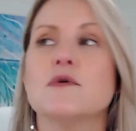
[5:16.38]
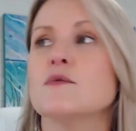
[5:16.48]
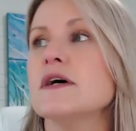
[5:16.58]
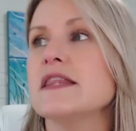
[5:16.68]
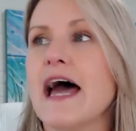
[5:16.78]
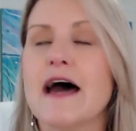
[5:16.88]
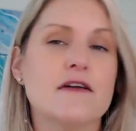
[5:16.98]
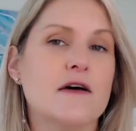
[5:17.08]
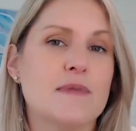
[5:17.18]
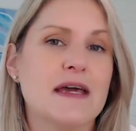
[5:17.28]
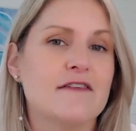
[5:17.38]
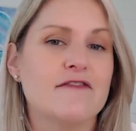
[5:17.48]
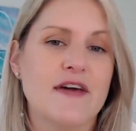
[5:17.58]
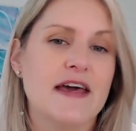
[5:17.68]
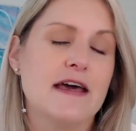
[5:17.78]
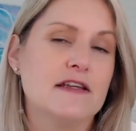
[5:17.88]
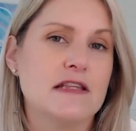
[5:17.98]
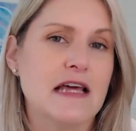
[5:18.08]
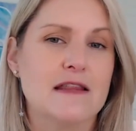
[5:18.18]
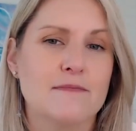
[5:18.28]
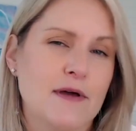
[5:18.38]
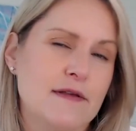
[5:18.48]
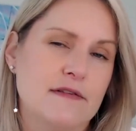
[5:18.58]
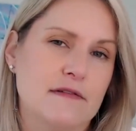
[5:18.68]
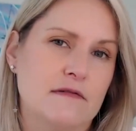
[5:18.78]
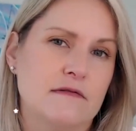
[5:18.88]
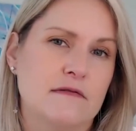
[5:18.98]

without it being fair to the other person,